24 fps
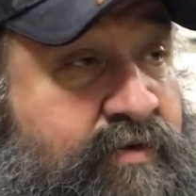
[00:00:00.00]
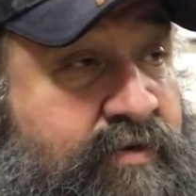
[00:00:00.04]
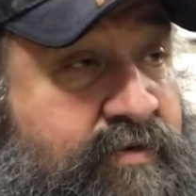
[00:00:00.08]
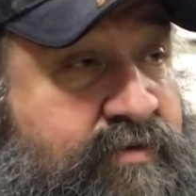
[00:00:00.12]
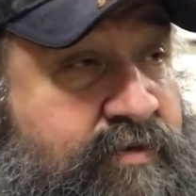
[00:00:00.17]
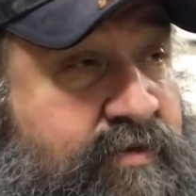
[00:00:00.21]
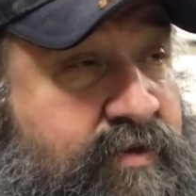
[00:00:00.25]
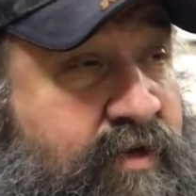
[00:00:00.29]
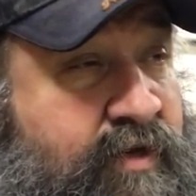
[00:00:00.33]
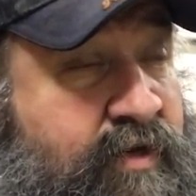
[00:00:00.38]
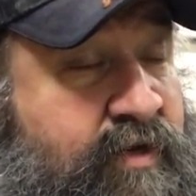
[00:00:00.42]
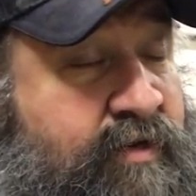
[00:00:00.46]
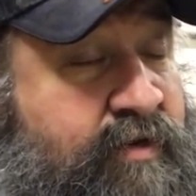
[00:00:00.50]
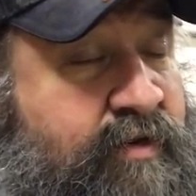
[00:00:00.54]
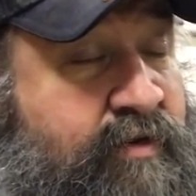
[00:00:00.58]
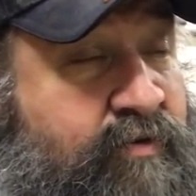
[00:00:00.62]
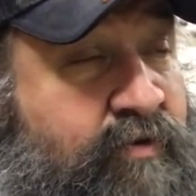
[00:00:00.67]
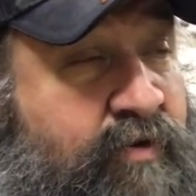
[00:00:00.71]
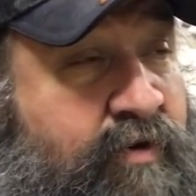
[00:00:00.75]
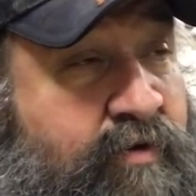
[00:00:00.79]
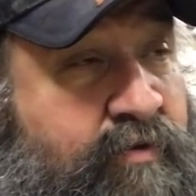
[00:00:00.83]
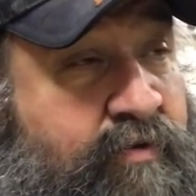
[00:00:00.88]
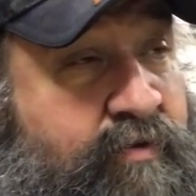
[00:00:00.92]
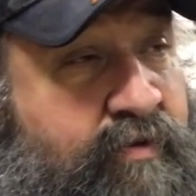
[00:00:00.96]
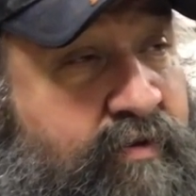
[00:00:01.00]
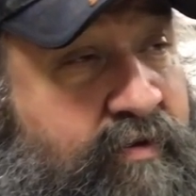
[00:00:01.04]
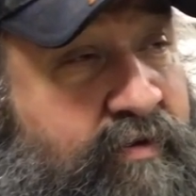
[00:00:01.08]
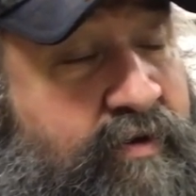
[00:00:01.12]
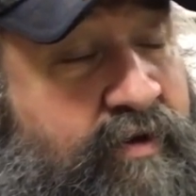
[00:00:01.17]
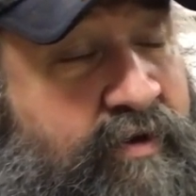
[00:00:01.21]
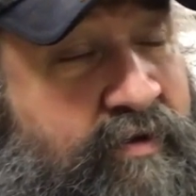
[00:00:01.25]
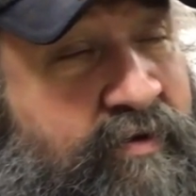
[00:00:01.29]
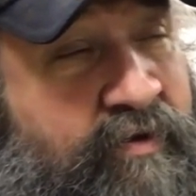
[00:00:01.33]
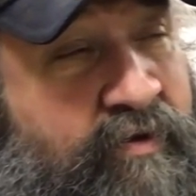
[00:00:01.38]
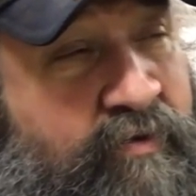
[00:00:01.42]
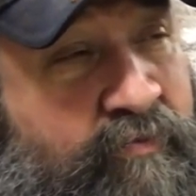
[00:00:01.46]
I said I know all the,
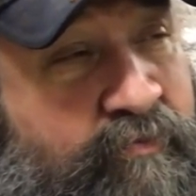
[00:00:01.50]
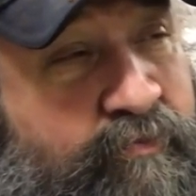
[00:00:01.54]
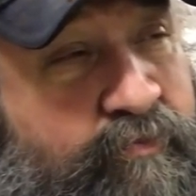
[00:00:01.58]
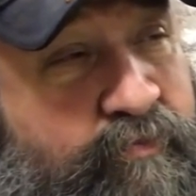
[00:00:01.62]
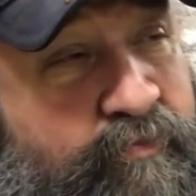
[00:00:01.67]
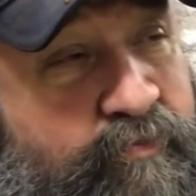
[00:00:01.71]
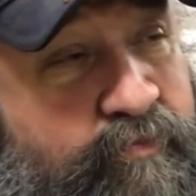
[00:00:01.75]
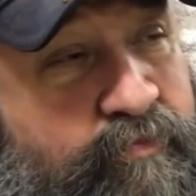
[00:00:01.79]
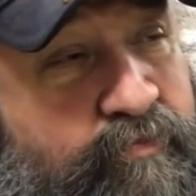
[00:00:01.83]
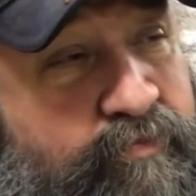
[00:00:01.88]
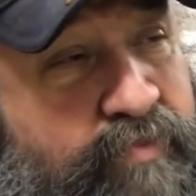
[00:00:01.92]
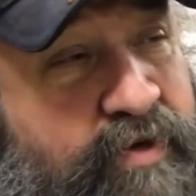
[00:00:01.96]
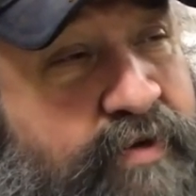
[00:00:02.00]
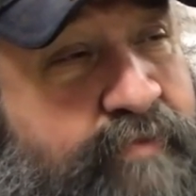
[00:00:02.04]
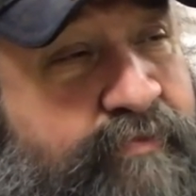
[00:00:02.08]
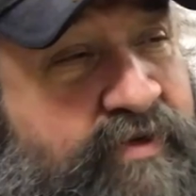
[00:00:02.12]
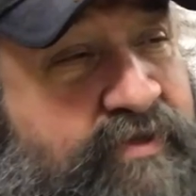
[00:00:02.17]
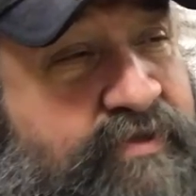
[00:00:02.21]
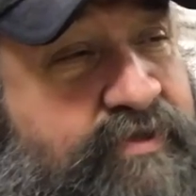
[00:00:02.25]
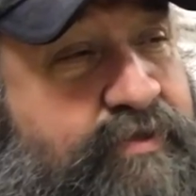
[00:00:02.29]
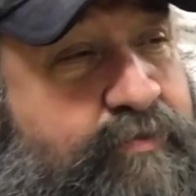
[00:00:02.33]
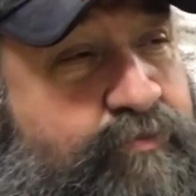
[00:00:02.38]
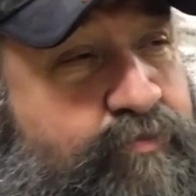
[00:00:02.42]
I know pretty much